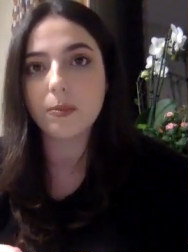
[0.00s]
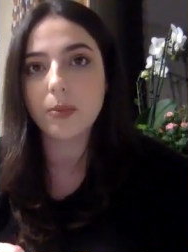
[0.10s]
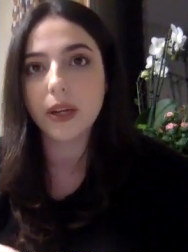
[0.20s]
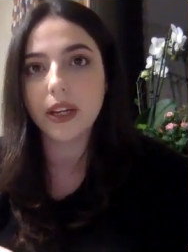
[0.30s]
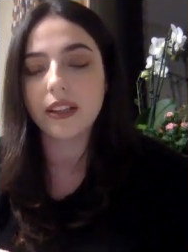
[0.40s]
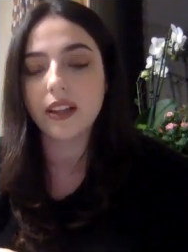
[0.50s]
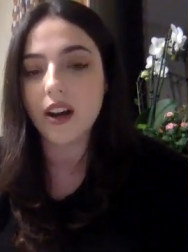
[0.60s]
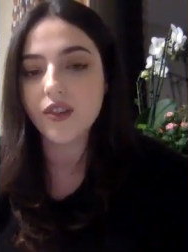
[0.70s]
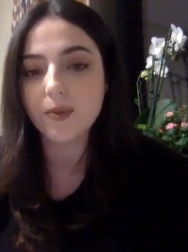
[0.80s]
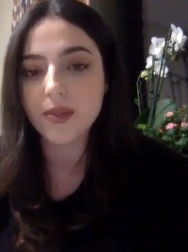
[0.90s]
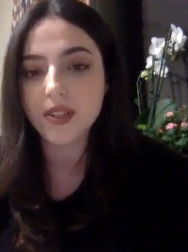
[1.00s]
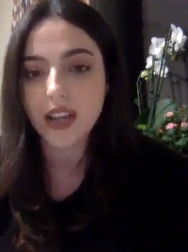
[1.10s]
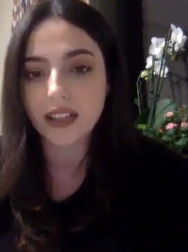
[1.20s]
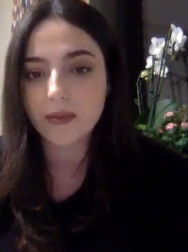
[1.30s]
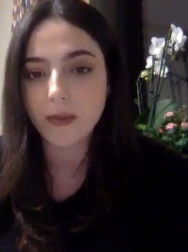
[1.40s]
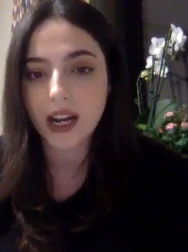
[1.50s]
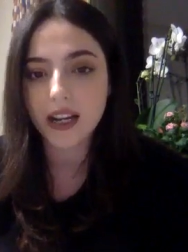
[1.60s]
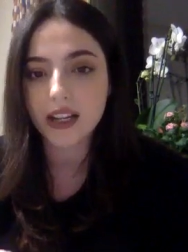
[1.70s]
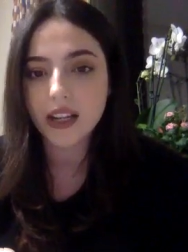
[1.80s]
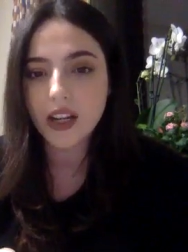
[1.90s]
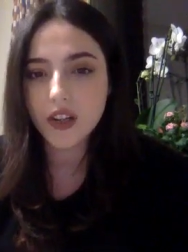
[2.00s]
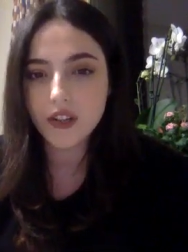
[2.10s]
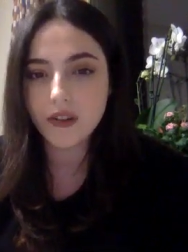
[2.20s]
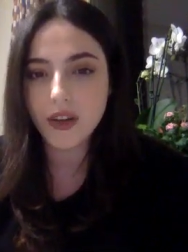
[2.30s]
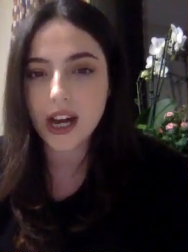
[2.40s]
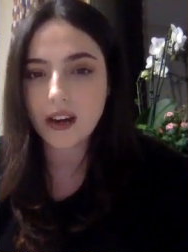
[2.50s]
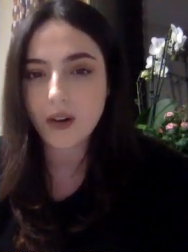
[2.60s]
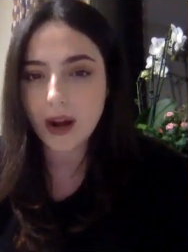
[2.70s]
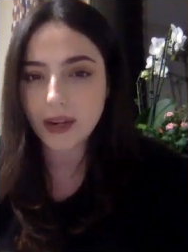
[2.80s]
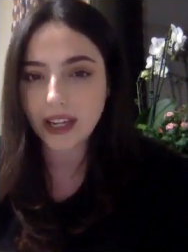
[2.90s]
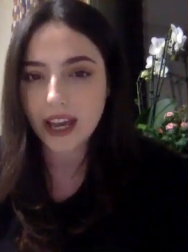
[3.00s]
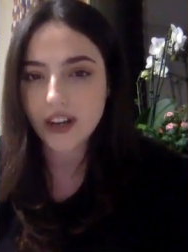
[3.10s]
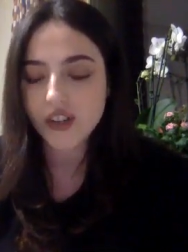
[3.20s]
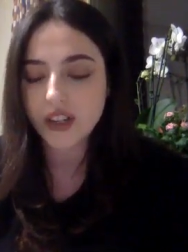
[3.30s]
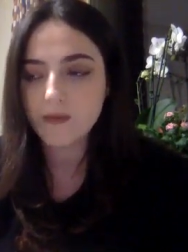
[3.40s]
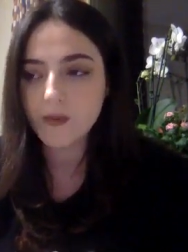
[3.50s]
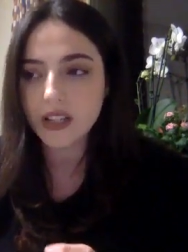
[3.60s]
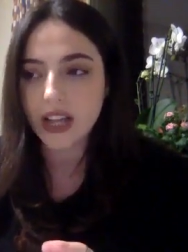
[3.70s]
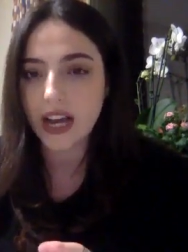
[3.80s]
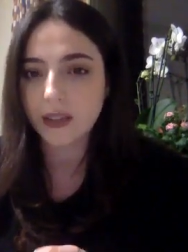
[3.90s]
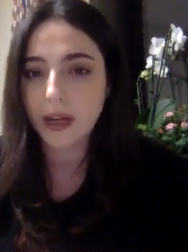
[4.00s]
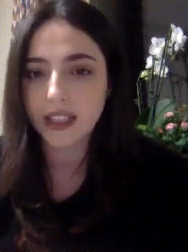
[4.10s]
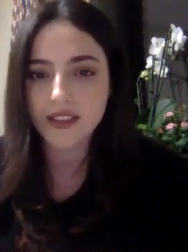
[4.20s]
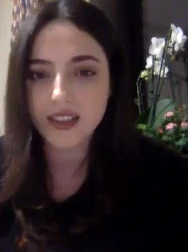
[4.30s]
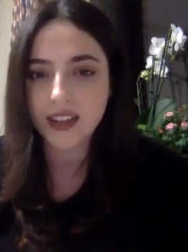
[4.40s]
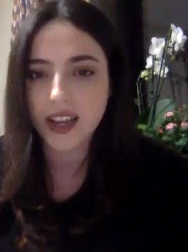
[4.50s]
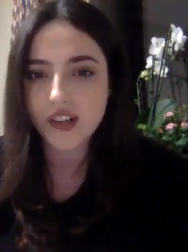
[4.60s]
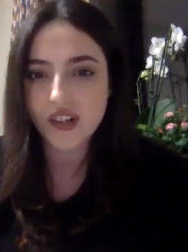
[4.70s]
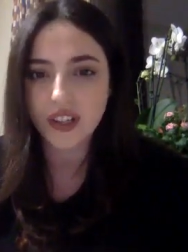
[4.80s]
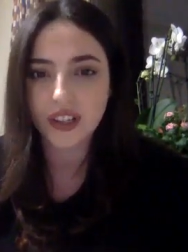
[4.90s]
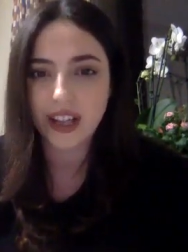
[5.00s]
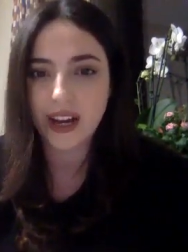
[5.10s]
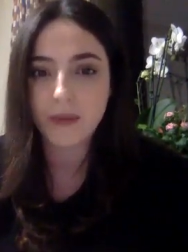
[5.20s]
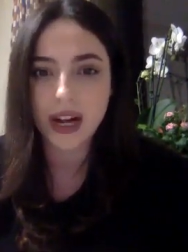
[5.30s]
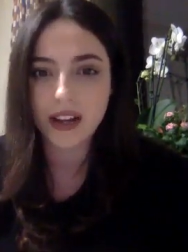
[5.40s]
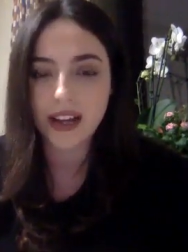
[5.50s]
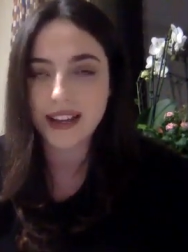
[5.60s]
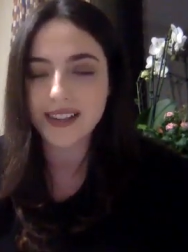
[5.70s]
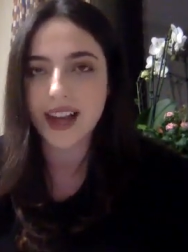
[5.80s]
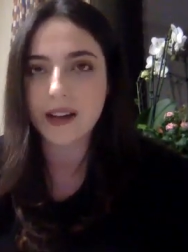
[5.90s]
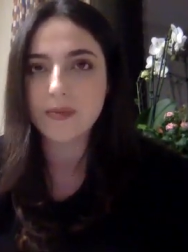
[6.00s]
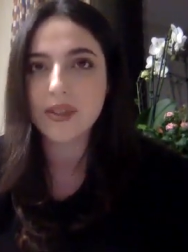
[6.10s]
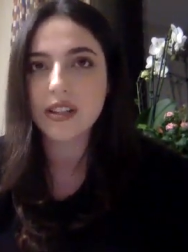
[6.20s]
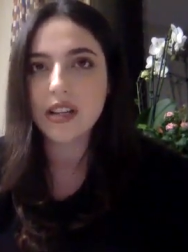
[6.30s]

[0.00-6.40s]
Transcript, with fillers: put in 100% in my UCAT or application because I had my dissertation and my exams